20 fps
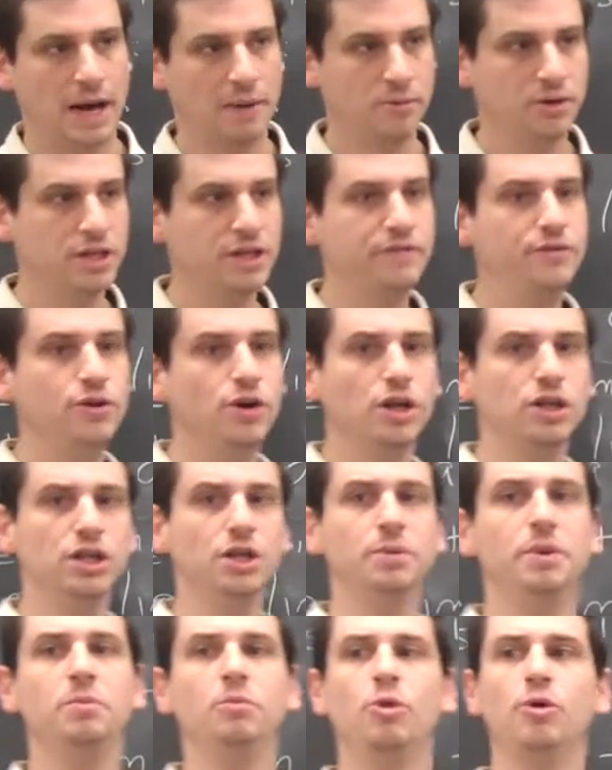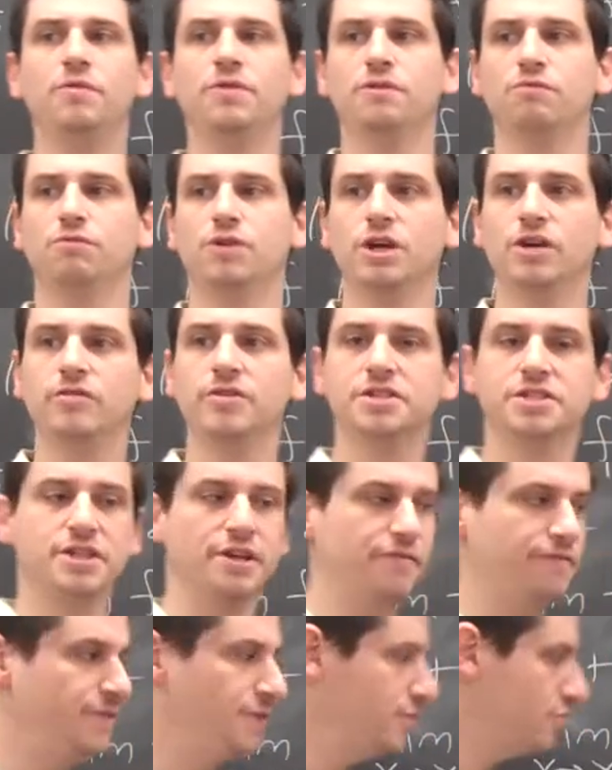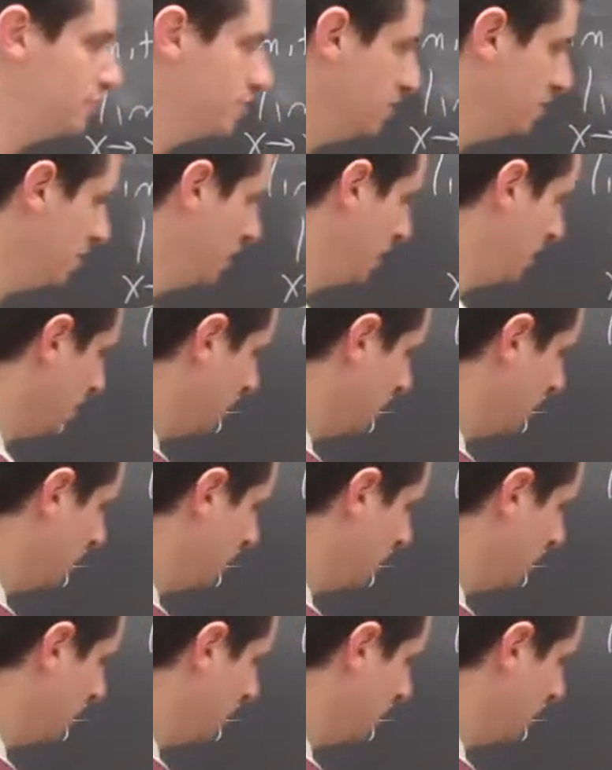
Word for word: I'm going to give you a little bit more of the rigorous definition.